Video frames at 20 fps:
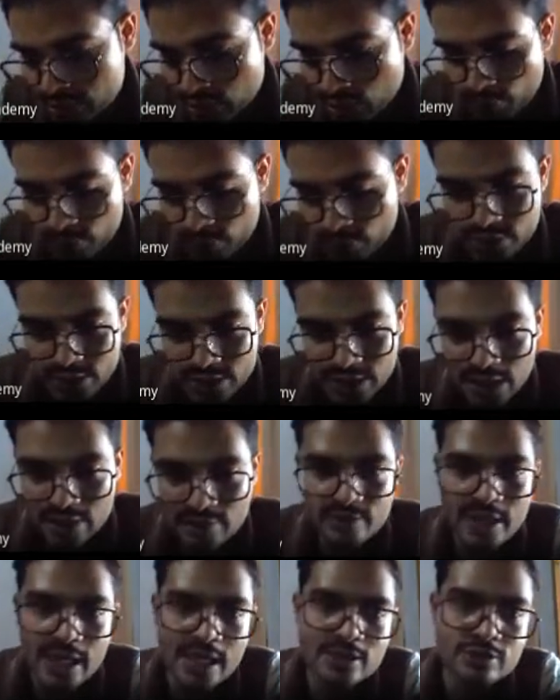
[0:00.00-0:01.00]
opportunity and
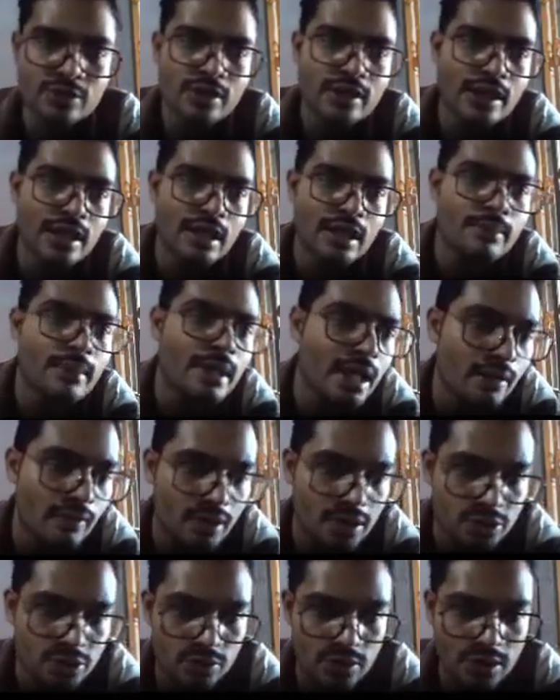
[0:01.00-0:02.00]
we actually recommend
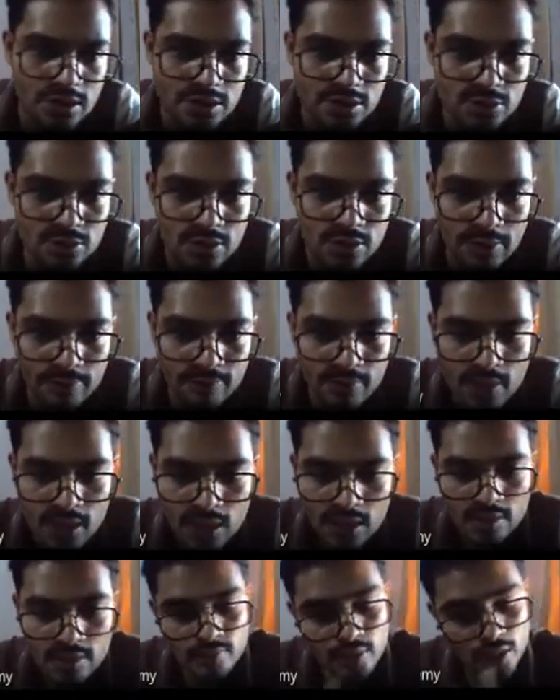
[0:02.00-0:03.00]
our students to them
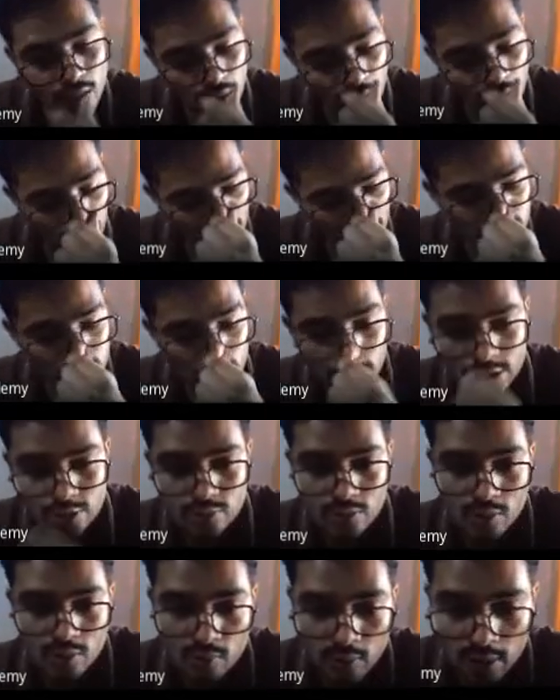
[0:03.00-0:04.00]
we are actually
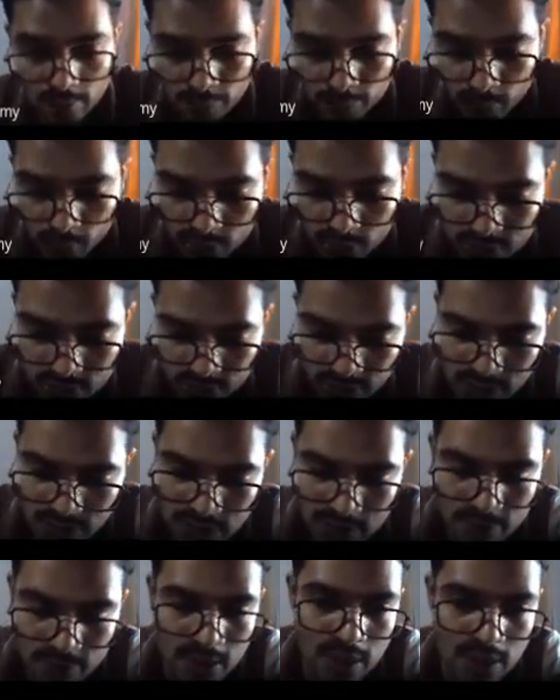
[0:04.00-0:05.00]
to a one post we
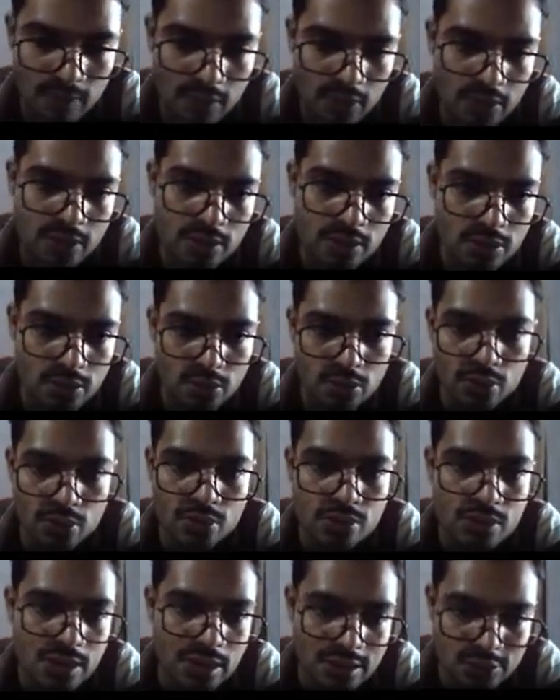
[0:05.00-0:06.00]
recommend our two
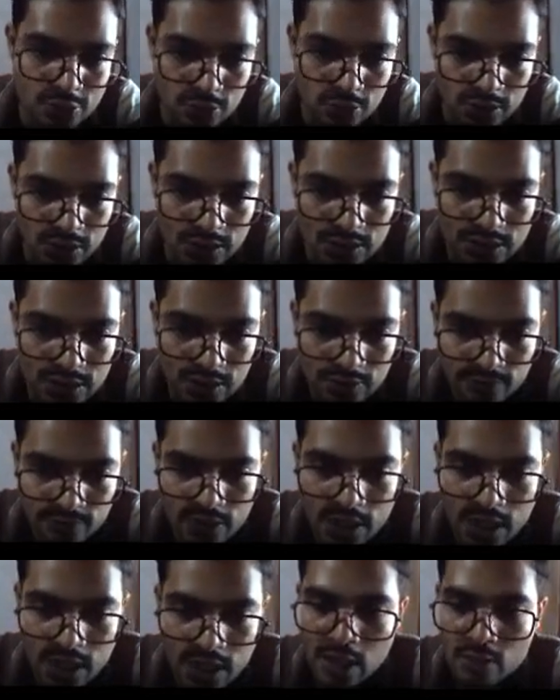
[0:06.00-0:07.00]
to three students
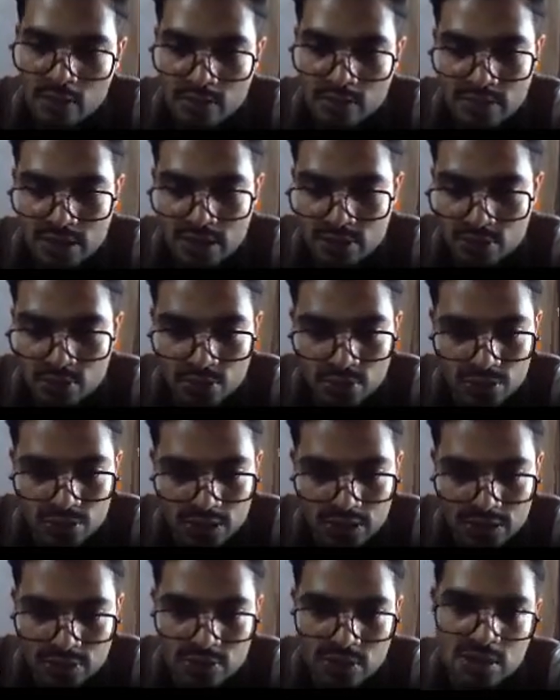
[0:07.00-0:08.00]
and out of that two to
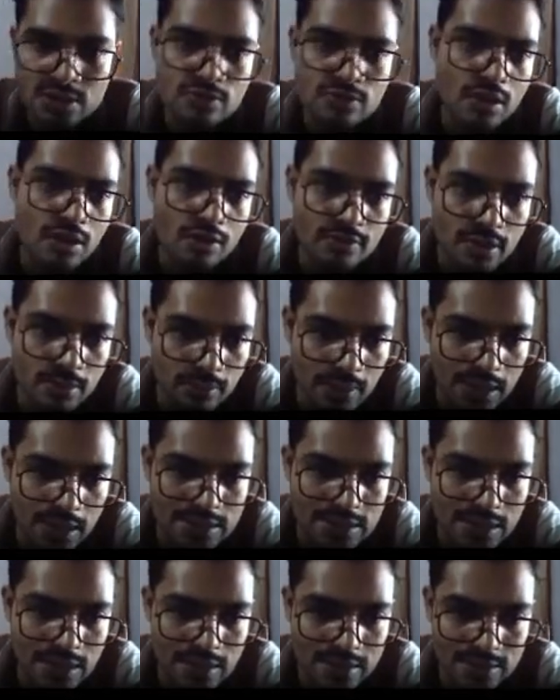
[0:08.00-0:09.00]
three students one of them
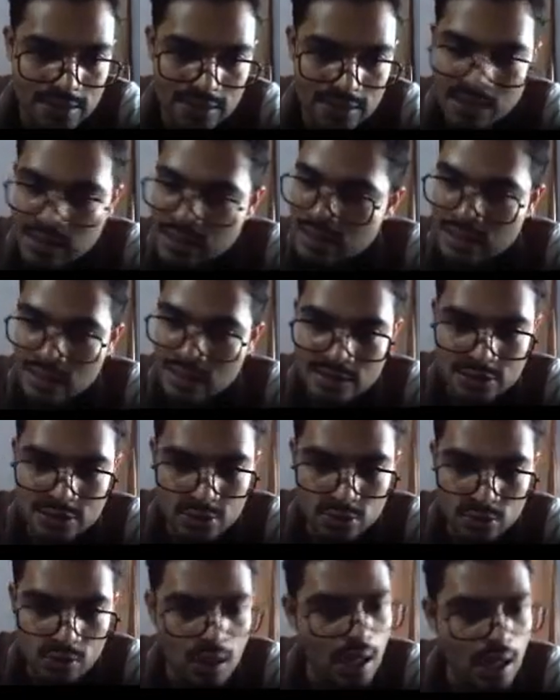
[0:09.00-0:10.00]
gets selected rest
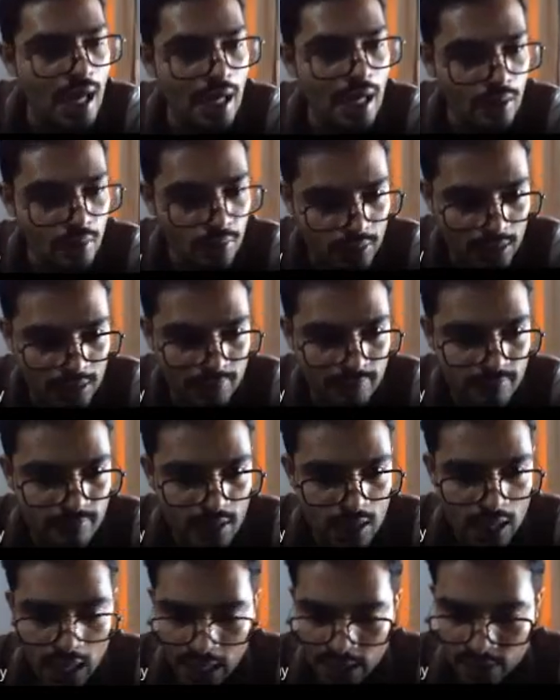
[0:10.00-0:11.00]
two are looking
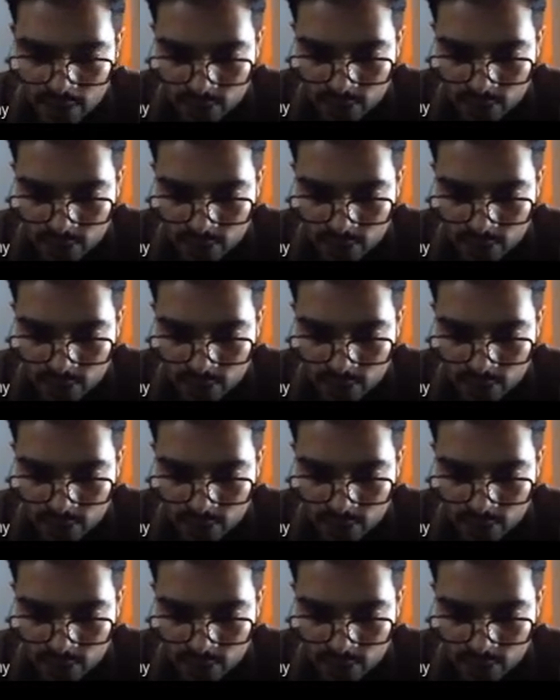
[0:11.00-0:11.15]
I